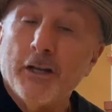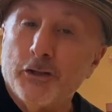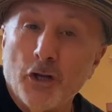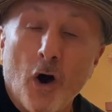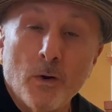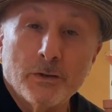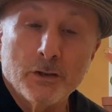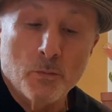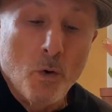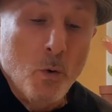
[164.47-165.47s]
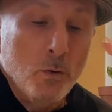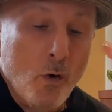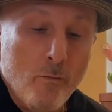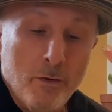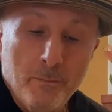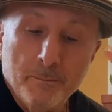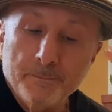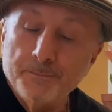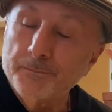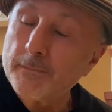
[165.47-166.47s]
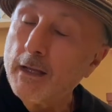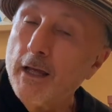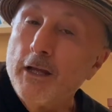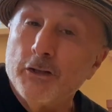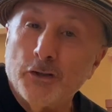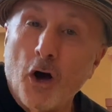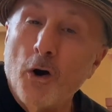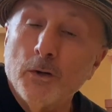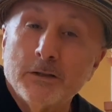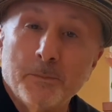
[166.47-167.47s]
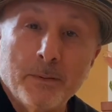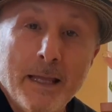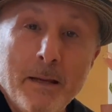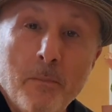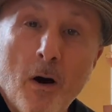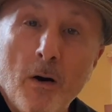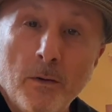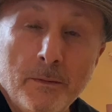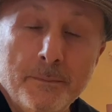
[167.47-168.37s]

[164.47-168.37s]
dogs that roll over, dogs that play ball,